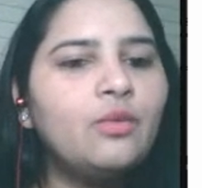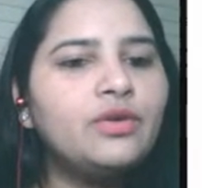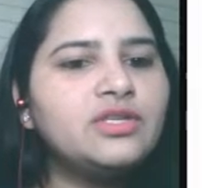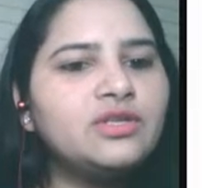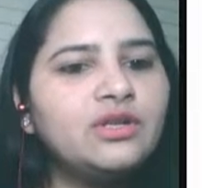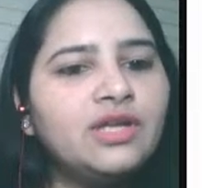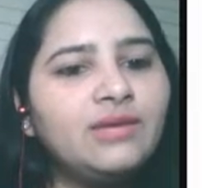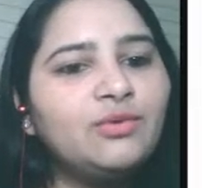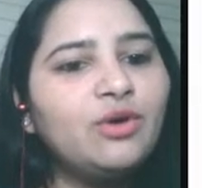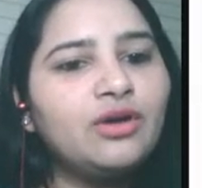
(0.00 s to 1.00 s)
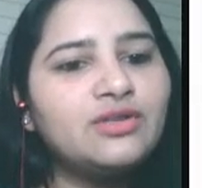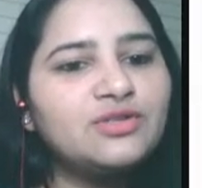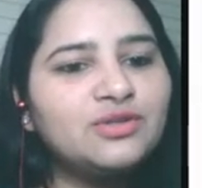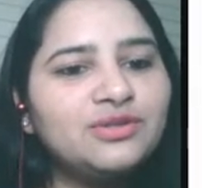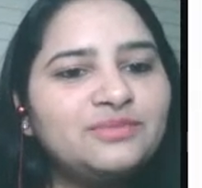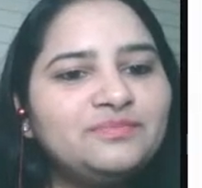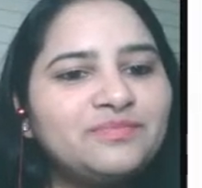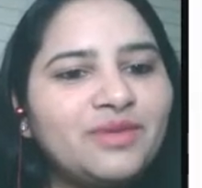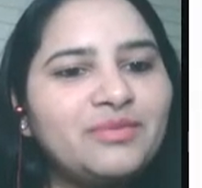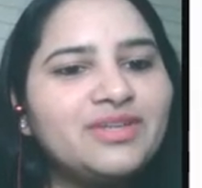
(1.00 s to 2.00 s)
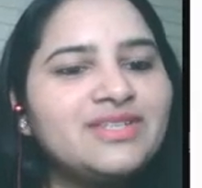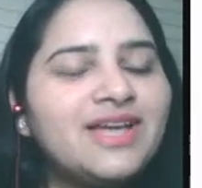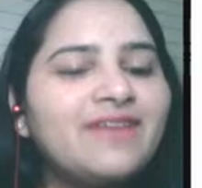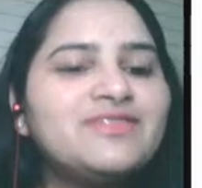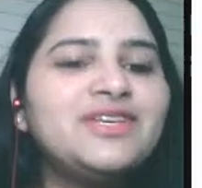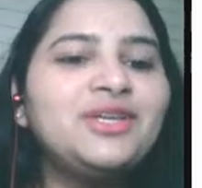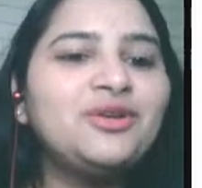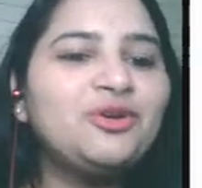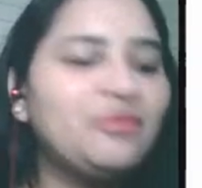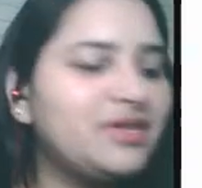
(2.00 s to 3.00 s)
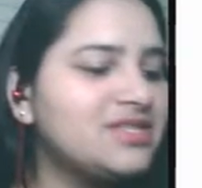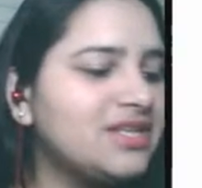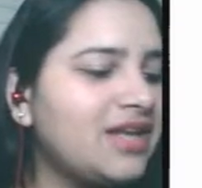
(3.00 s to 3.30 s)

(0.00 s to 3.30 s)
What is your name? God is good. Because I have seen your comments